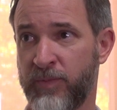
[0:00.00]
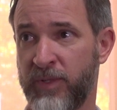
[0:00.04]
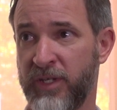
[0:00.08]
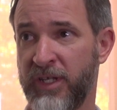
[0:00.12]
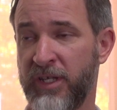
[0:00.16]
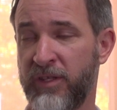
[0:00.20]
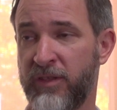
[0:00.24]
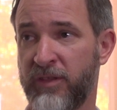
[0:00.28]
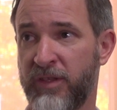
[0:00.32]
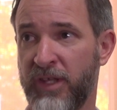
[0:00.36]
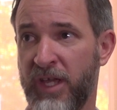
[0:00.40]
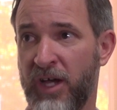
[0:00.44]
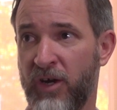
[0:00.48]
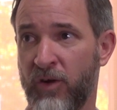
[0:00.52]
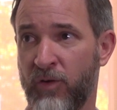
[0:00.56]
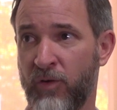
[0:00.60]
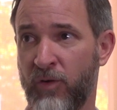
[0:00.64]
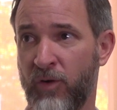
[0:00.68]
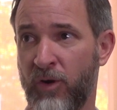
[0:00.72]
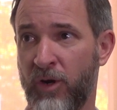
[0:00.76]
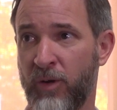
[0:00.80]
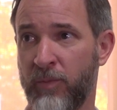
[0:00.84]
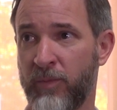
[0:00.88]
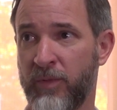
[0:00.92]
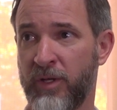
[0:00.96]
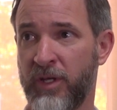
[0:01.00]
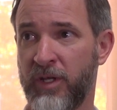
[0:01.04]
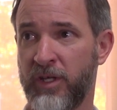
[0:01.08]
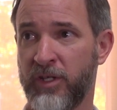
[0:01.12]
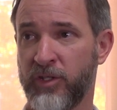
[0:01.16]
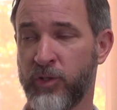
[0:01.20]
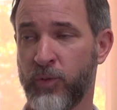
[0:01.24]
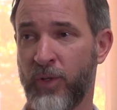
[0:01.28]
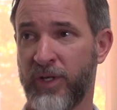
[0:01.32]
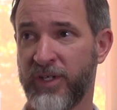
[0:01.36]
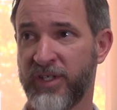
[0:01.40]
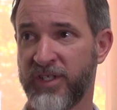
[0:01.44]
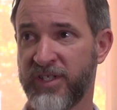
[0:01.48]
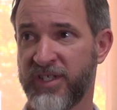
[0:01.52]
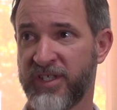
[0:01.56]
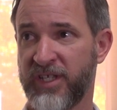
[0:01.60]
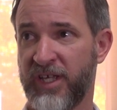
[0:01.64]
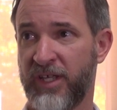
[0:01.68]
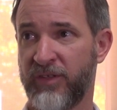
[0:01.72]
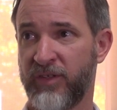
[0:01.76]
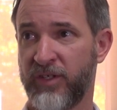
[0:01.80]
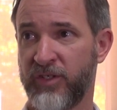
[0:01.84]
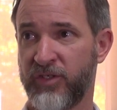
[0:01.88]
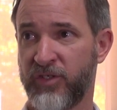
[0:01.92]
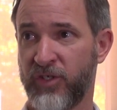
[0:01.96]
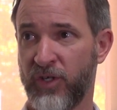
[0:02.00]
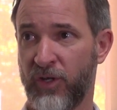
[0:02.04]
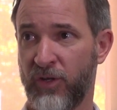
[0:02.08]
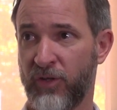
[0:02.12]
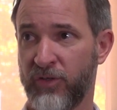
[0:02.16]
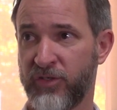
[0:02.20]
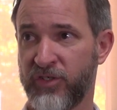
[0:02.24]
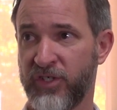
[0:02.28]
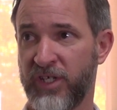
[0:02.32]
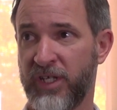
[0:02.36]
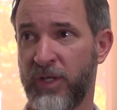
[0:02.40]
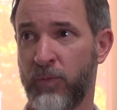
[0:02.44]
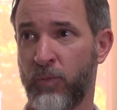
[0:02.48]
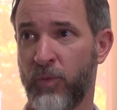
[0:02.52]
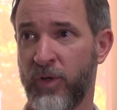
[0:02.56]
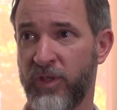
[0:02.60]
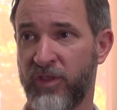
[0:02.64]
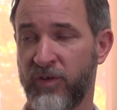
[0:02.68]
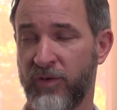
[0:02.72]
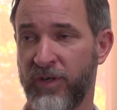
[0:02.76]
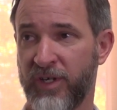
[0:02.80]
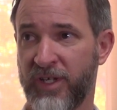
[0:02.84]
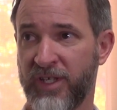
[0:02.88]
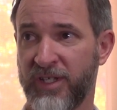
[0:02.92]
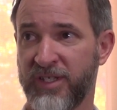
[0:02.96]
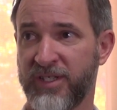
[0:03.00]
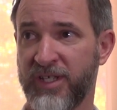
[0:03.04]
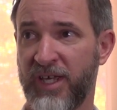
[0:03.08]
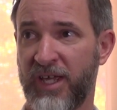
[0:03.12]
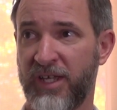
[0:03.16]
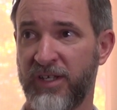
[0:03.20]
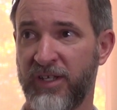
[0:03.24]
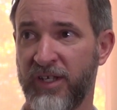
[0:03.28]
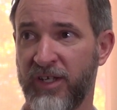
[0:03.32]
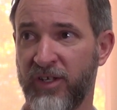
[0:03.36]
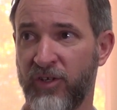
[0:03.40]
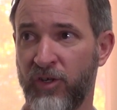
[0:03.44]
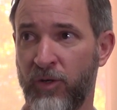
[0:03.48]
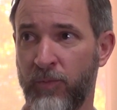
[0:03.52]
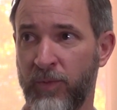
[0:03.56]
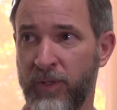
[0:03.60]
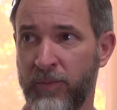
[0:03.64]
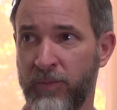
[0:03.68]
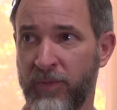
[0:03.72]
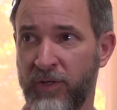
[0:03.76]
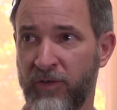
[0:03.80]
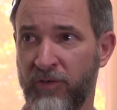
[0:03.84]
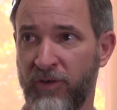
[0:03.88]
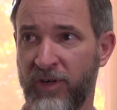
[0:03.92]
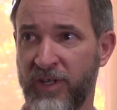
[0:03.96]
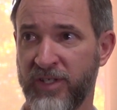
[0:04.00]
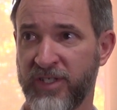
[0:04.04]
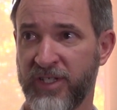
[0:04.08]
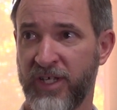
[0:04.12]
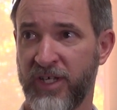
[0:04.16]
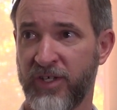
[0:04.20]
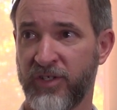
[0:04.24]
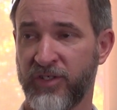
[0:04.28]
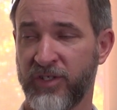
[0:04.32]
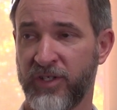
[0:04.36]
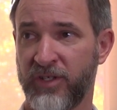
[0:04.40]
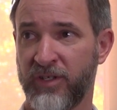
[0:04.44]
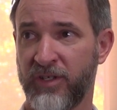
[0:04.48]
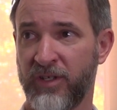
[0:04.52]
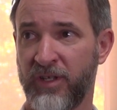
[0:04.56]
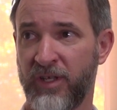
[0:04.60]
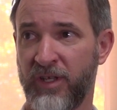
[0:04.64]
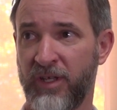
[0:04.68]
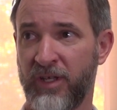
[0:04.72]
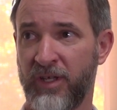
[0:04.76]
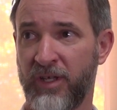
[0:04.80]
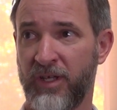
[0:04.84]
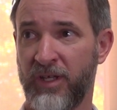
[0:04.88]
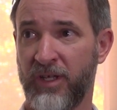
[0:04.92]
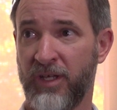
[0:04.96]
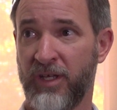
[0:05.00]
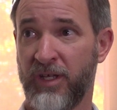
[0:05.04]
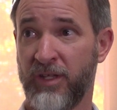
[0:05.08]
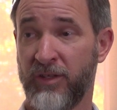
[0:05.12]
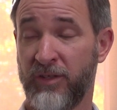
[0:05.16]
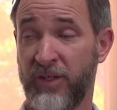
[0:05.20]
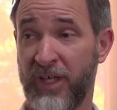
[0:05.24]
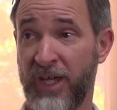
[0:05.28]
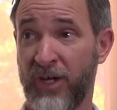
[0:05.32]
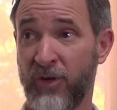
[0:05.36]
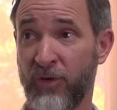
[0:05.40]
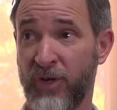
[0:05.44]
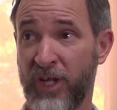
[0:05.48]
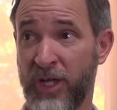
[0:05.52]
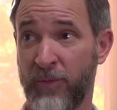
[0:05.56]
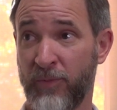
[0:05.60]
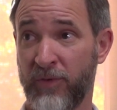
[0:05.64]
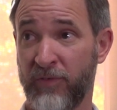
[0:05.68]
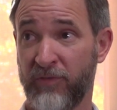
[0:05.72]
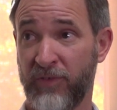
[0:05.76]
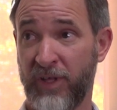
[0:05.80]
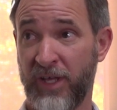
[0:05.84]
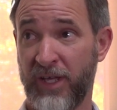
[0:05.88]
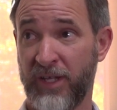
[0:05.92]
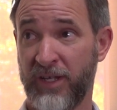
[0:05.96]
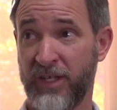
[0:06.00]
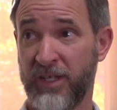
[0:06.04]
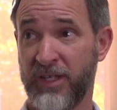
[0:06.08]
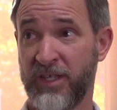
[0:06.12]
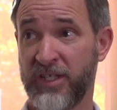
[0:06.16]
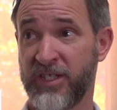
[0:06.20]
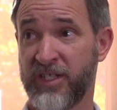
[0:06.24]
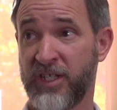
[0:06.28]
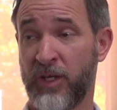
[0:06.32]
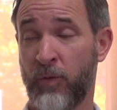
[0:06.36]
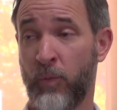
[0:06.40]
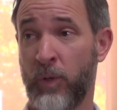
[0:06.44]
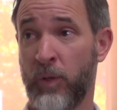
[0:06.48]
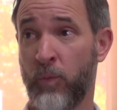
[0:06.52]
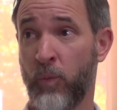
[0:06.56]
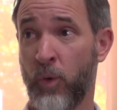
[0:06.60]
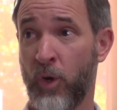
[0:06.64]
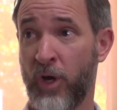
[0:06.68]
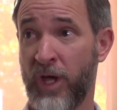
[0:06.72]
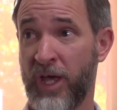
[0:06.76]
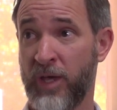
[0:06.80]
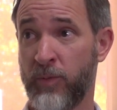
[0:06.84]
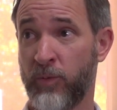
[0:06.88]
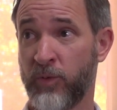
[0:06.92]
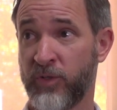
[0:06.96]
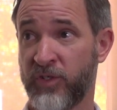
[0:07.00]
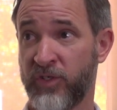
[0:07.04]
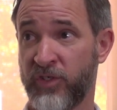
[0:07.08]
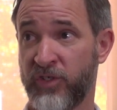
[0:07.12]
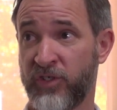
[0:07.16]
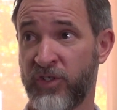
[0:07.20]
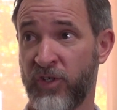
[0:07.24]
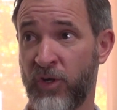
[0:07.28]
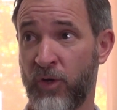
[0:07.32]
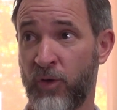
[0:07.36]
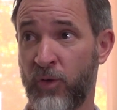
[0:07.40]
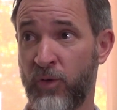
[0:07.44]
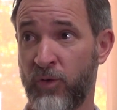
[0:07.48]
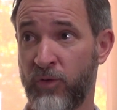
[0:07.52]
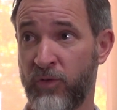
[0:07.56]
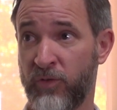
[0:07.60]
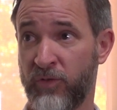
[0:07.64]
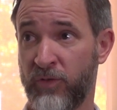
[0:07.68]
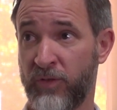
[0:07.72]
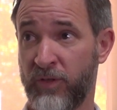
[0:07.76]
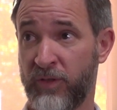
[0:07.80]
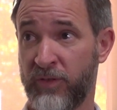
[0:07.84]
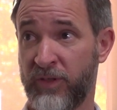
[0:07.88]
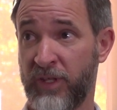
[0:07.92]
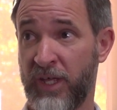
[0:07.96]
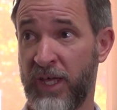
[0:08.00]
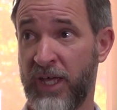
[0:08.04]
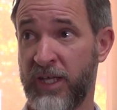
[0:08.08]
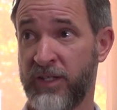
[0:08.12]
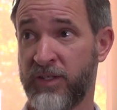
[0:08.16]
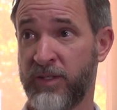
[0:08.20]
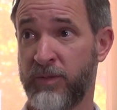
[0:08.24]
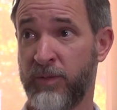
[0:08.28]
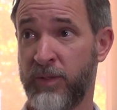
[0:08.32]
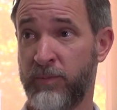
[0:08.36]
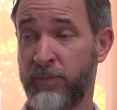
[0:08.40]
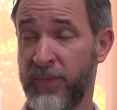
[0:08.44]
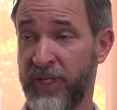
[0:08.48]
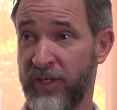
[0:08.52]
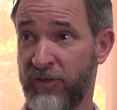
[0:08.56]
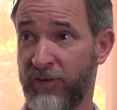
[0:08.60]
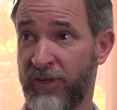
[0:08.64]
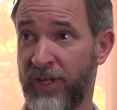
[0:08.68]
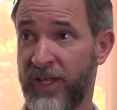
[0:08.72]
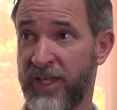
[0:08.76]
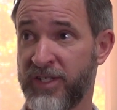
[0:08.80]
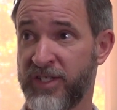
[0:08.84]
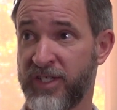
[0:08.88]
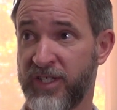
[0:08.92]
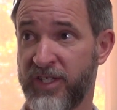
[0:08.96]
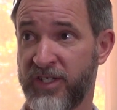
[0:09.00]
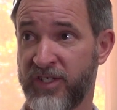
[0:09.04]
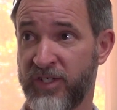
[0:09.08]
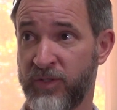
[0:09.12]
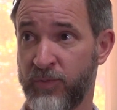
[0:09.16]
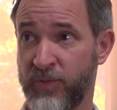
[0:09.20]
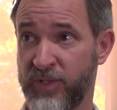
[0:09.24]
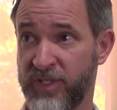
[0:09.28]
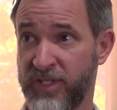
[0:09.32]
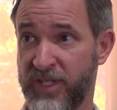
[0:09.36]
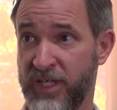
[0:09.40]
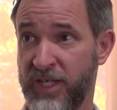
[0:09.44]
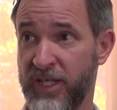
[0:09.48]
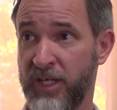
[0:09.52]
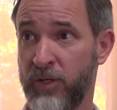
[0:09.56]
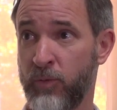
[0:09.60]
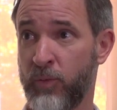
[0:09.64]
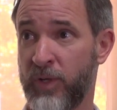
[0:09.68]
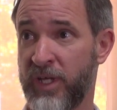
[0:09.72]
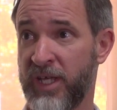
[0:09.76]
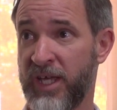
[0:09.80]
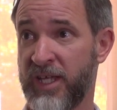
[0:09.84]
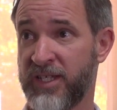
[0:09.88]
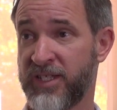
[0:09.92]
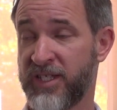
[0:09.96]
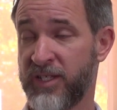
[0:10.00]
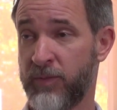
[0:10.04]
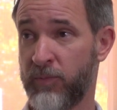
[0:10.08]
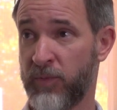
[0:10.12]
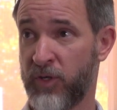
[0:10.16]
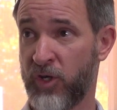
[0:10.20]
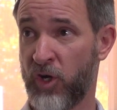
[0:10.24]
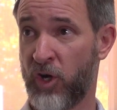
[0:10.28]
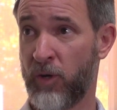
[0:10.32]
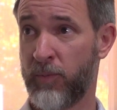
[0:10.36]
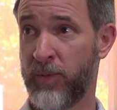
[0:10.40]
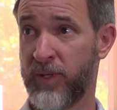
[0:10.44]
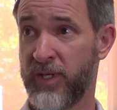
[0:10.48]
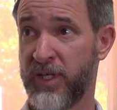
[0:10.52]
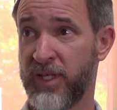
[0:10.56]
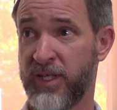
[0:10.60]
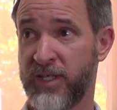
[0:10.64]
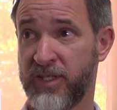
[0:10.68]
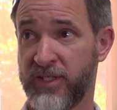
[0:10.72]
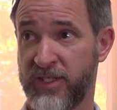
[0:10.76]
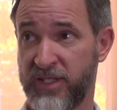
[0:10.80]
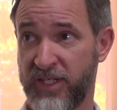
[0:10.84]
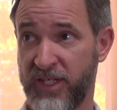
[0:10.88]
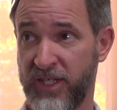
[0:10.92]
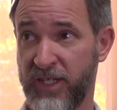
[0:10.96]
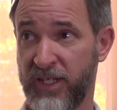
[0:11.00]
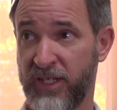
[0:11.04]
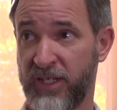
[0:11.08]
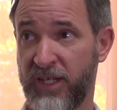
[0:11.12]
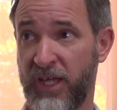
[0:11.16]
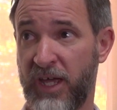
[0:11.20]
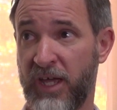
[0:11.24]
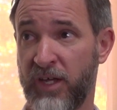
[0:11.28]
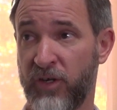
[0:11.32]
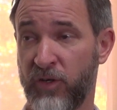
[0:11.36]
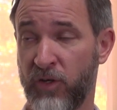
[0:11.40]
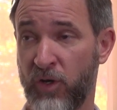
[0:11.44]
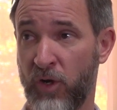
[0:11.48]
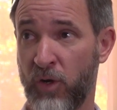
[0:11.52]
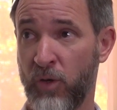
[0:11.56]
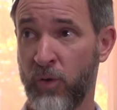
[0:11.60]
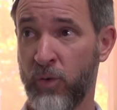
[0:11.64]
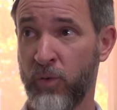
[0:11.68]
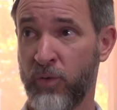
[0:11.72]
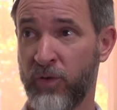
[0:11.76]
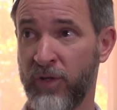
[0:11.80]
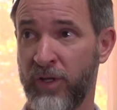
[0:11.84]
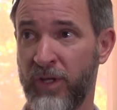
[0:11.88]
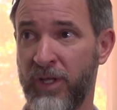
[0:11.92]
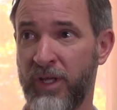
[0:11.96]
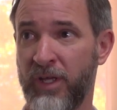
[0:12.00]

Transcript: beneath the outcrop to understand the geology and whether it contained economic mineralisation. The outcome of that is that we were able to show that the mineralisation was there. We had some copper, zinc and gold.